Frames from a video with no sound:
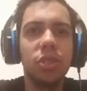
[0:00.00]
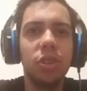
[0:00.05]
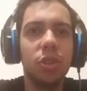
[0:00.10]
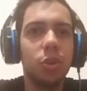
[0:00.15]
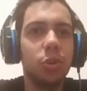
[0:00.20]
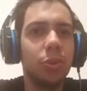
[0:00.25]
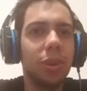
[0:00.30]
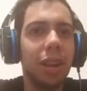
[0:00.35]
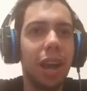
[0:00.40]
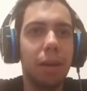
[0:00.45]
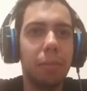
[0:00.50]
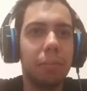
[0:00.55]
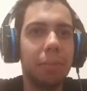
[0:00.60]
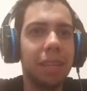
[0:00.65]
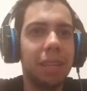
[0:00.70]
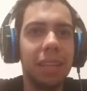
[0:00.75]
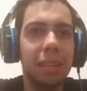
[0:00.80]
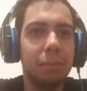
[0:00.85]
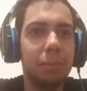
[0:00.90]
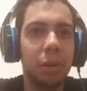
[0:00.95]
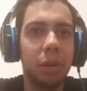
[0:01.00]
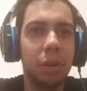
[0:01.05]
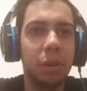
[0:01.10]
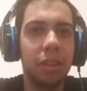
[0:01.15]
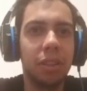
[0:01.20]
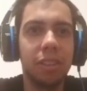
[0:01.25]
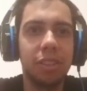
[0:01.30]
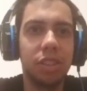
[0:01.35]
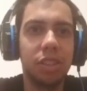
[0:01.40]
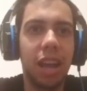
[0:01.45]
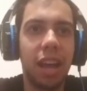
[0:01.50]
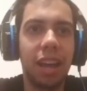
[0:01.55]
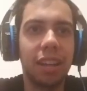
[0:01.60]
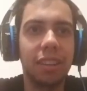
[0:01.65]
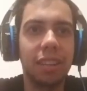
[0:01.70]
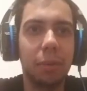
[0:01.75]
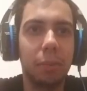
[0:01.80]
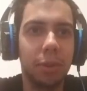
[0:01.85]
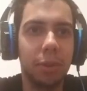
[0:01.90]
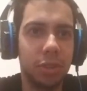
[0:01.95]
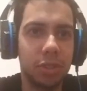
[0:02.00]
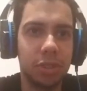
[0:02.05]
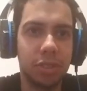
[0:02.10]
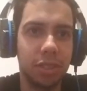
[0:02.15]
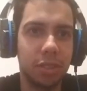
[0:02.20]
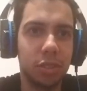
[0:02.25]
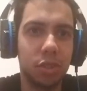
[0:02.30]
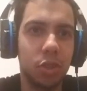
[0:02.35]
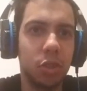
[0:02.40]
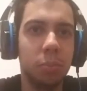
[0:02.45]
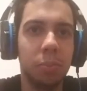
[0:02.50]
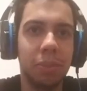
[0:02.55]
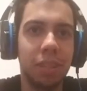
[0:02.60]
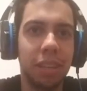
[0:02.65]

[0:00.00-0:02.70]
so used to you not being part of the chat that we just assume